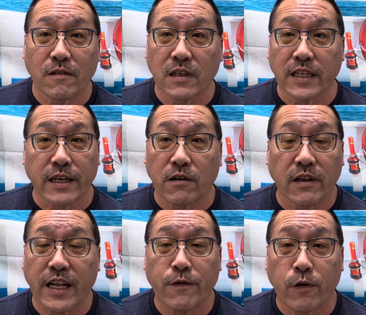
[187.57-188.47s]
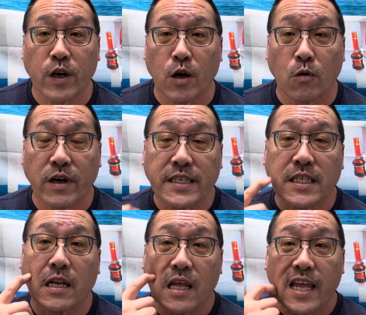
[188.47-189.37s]
literally for no
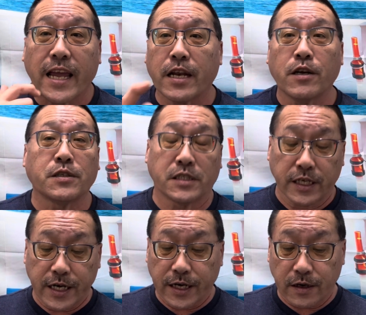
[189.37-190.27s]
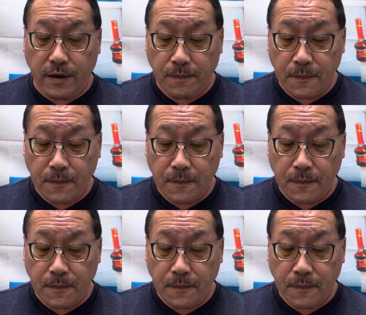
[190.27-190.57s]
reason. And here's the kicker.